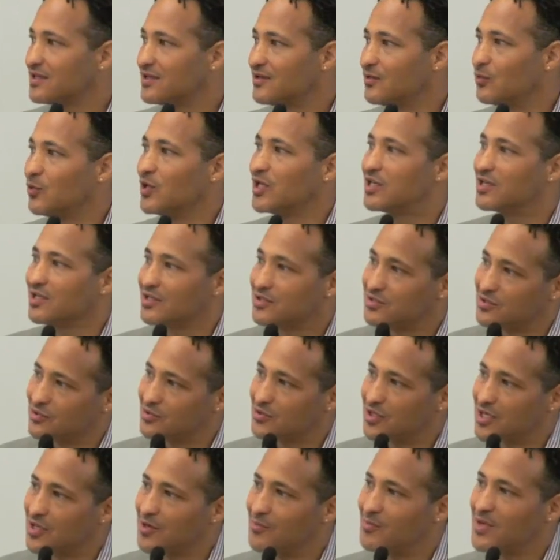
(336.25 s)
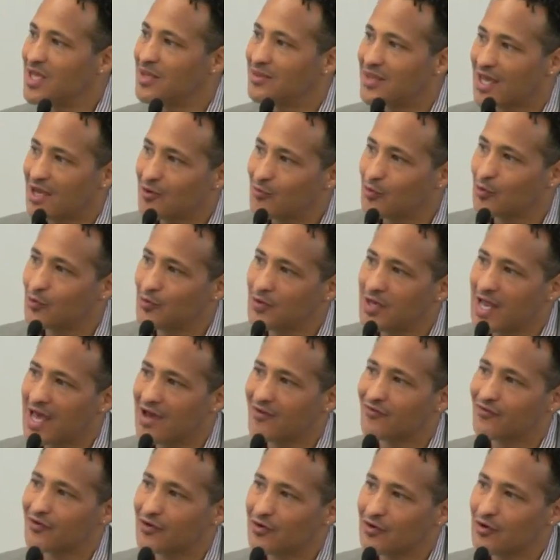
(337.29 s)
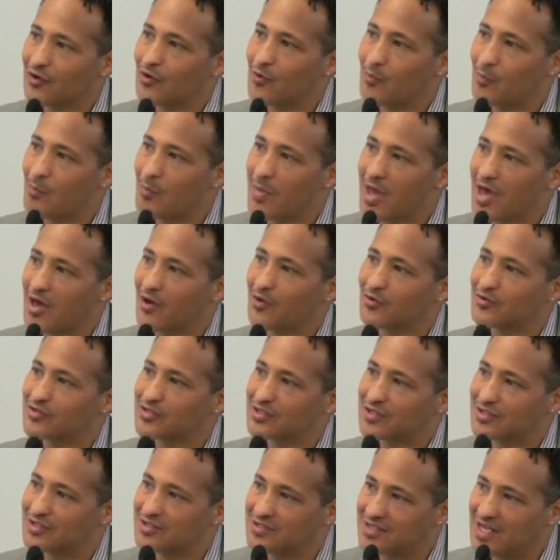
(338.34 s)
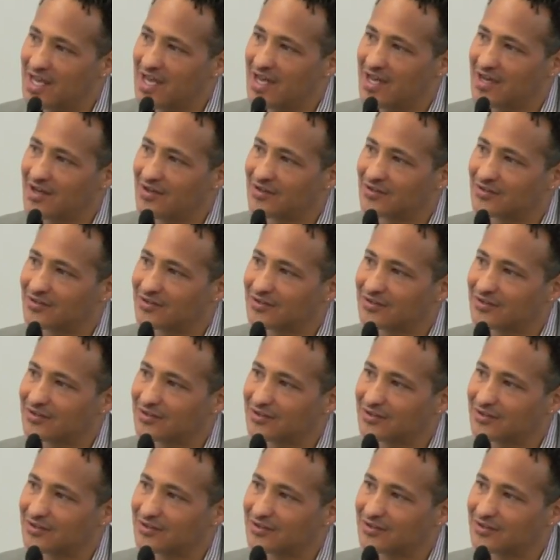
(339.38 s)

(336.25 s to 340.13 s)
We can do them, and they will never melt down.